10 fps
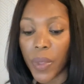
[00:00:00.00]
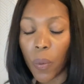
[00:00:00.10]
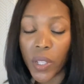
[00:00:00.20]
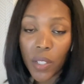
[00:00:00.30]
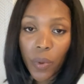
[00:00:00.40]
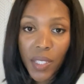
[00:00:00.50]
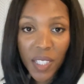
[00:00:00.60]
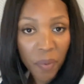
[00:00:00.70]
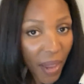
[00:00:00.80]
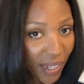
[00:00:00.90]
what to
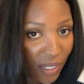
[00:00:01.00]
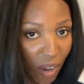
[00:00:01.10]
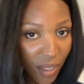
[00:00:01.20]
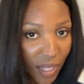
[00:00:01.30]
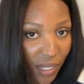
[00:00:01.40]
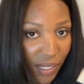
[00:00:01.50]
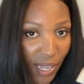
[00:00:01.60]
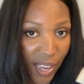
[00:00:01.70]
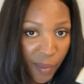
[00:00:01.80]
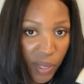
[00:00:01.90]
expect on the
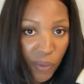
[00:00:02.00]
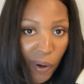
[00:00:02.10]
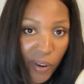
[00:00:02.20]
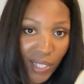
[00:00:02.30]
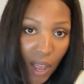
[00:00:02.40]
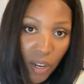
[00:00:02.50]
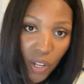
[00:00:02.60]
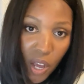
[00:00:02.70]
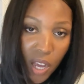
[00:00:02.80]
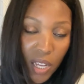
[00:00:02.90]
exam as far as how
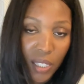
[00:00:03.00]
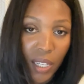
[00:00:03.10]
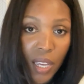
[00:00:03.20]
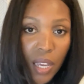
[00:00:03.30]
long